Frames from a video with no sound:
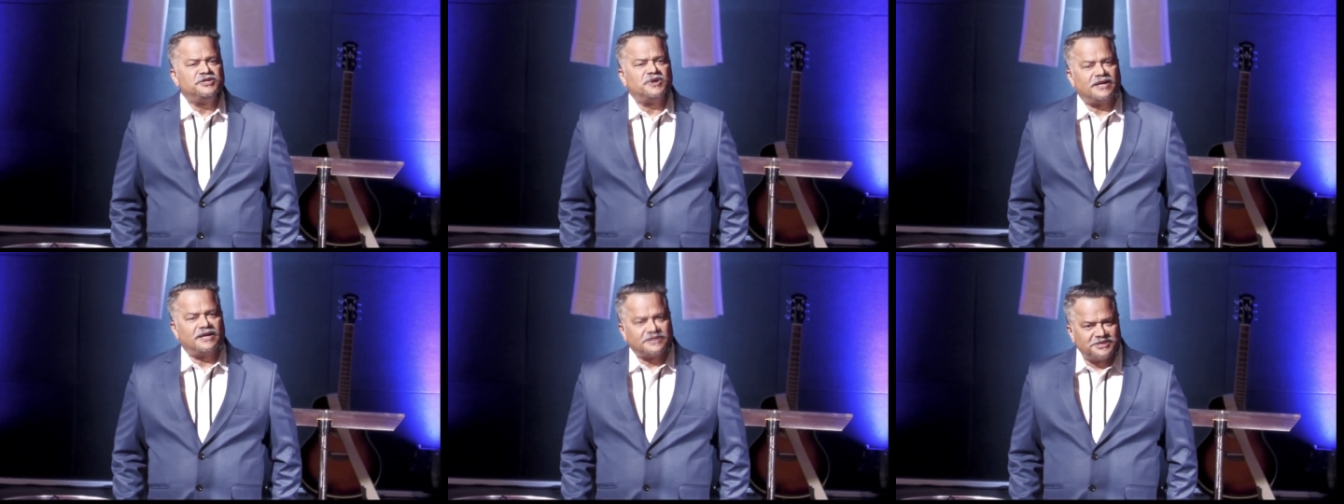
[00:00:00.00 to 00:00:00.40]

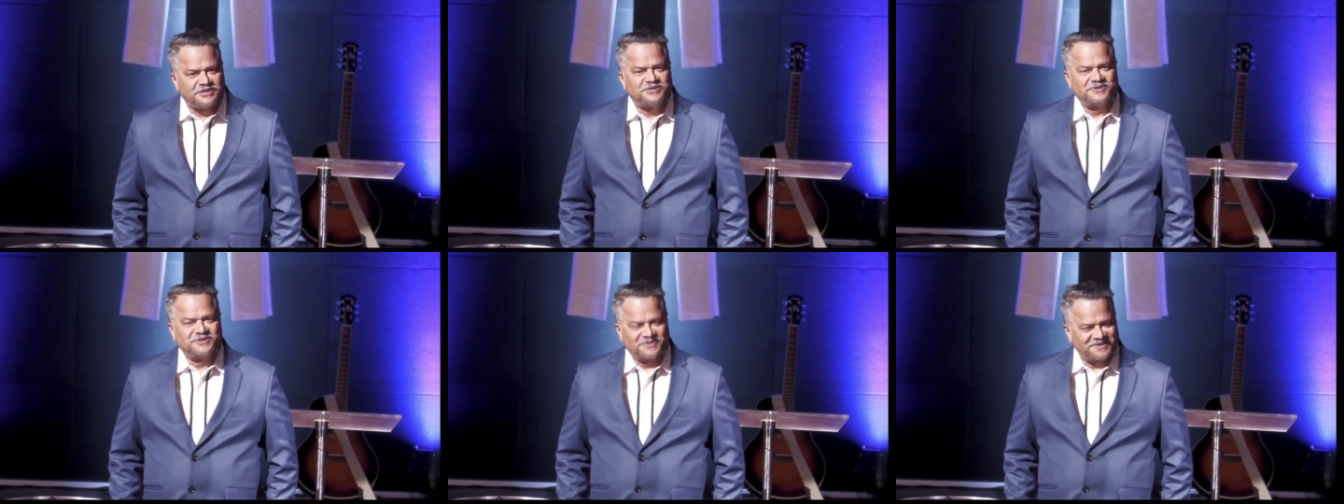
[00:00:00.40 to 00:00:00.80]
your
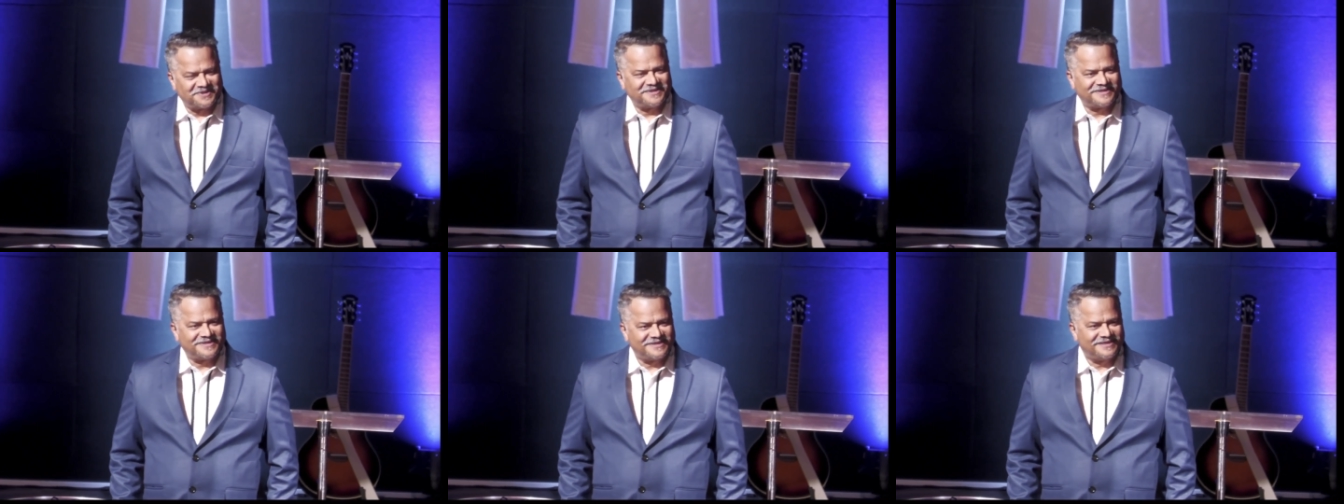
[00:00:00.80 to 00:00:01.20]
altitude.
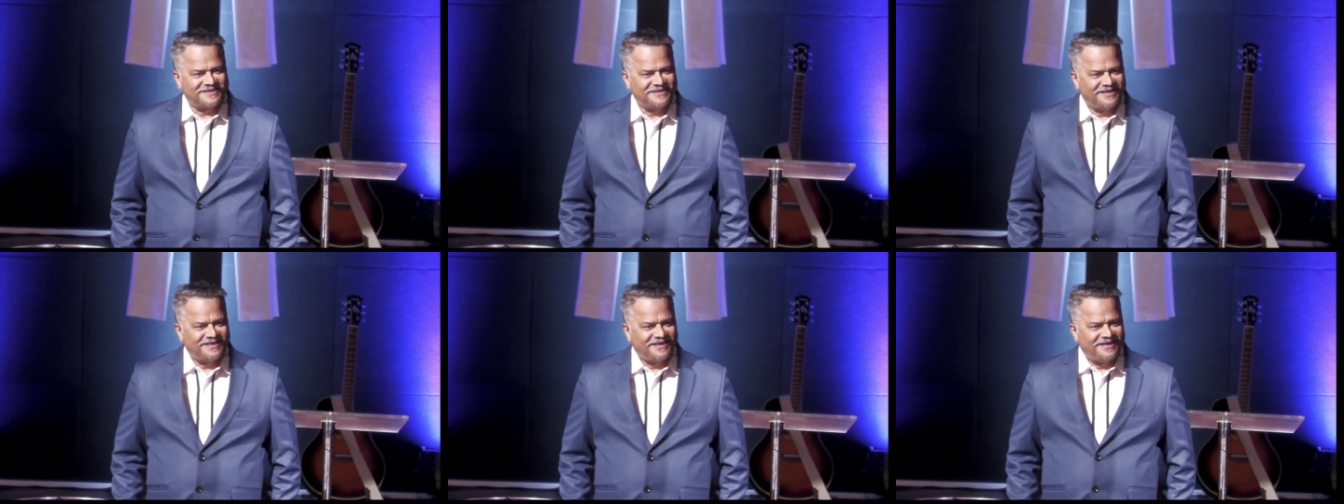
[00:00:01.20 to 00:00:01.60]

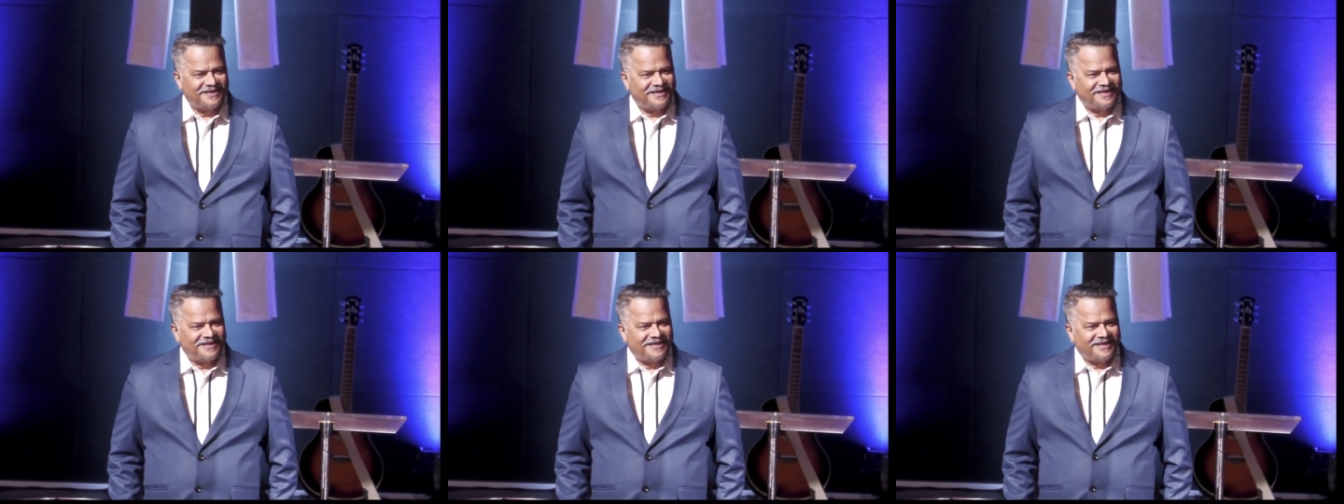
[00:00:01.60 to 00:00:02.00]

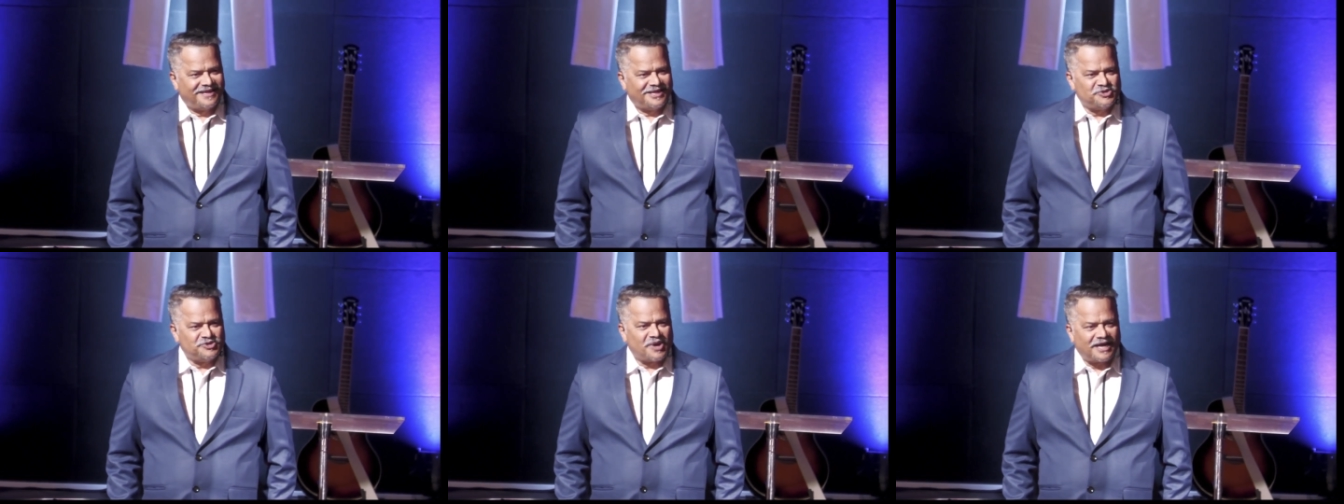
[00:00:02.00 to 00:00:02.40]

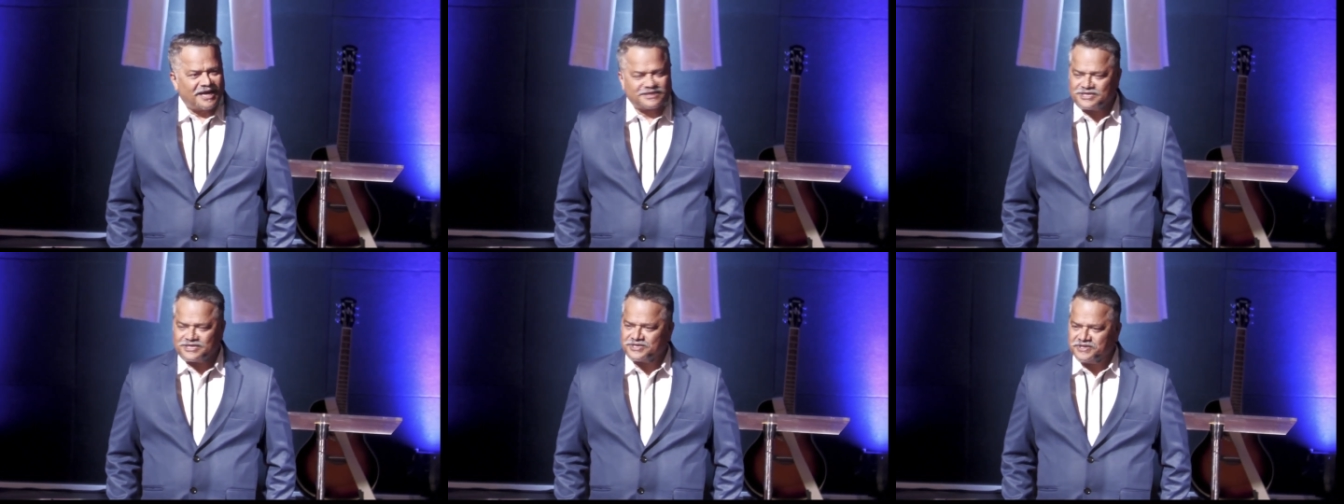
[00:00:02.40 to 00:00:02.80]
Your
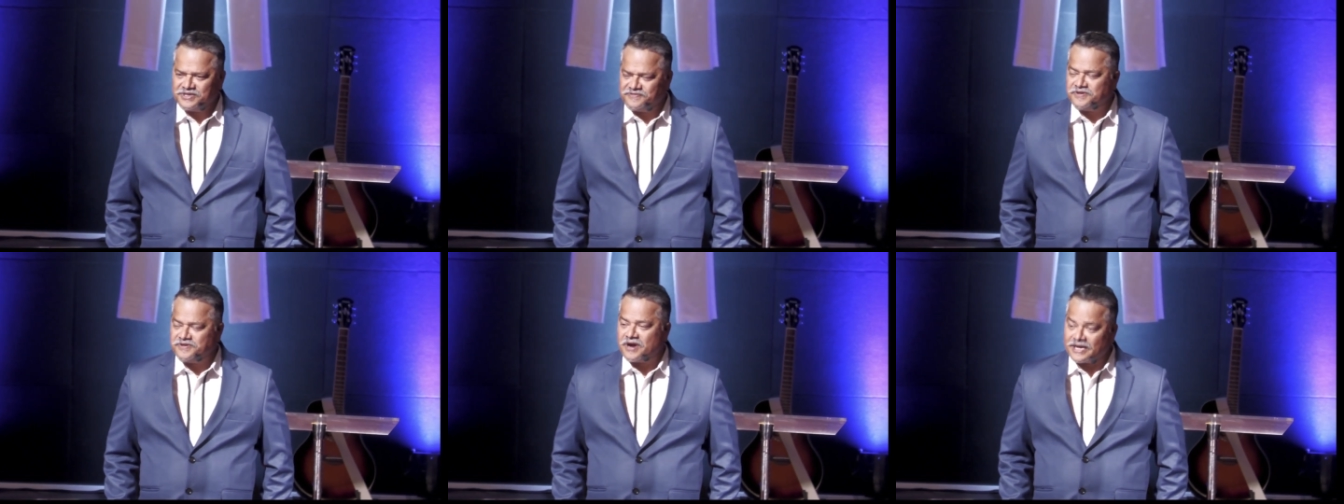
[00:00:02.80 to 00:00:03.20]
attitude,
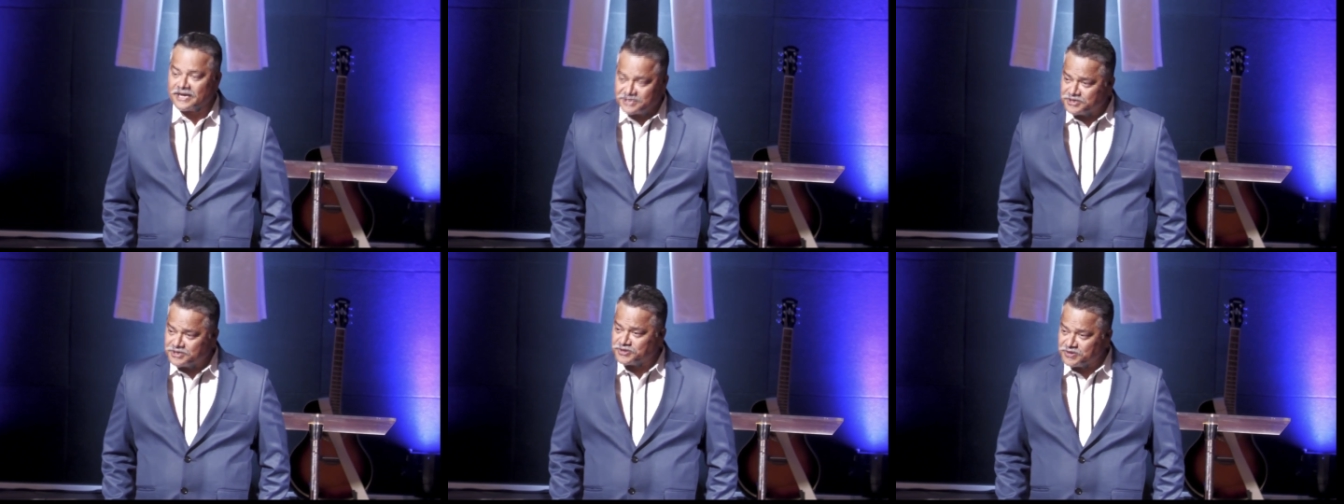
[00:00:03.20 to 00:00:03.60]
if your
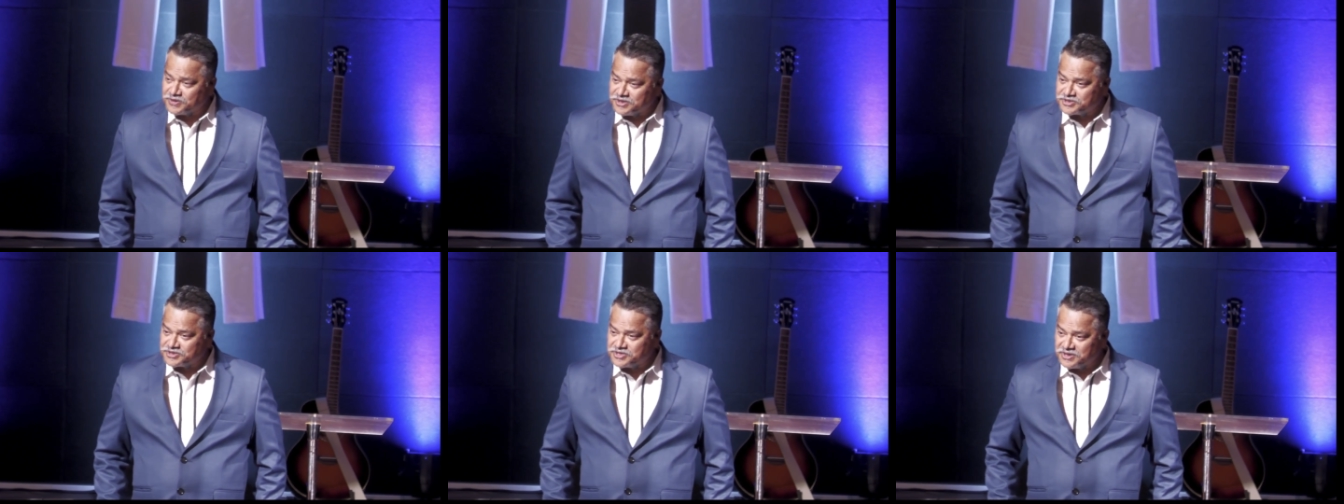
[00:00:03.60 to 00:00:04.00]
attitude
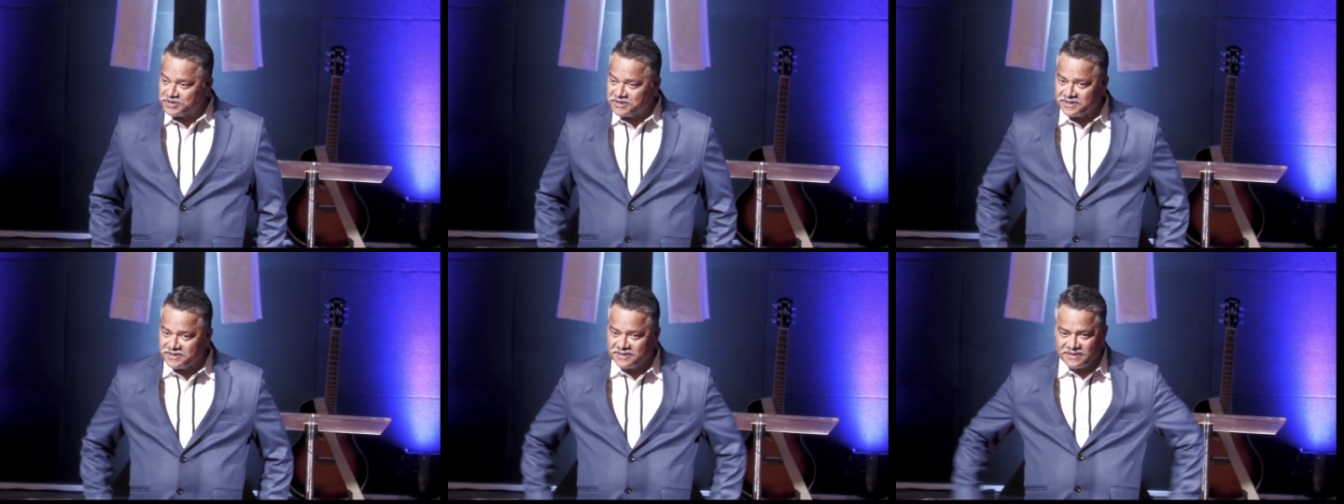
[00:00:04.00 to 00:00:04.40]
is
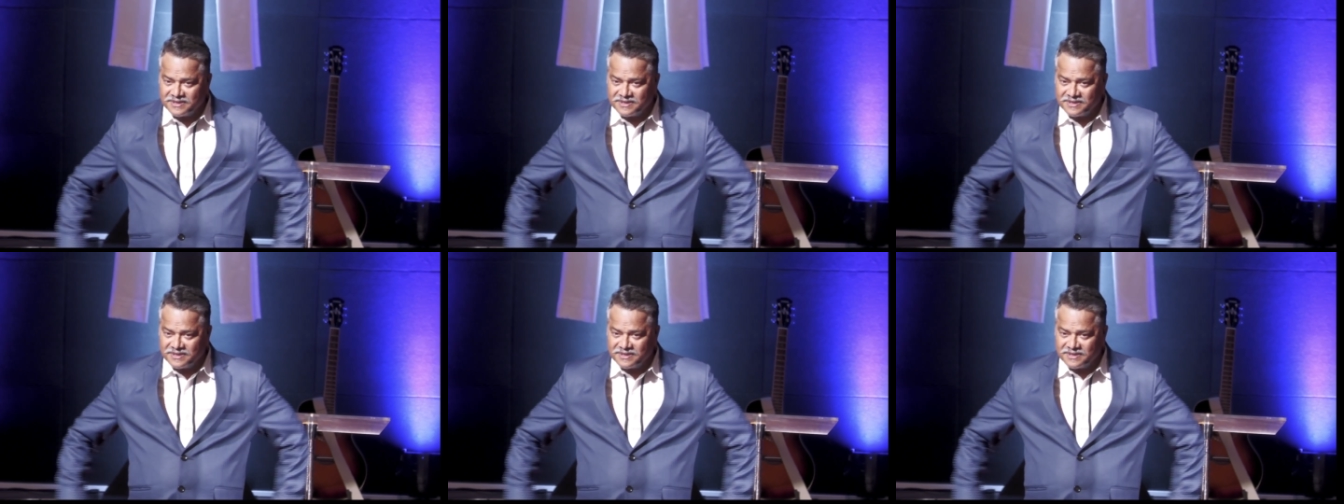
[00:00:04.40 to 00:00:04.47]
good,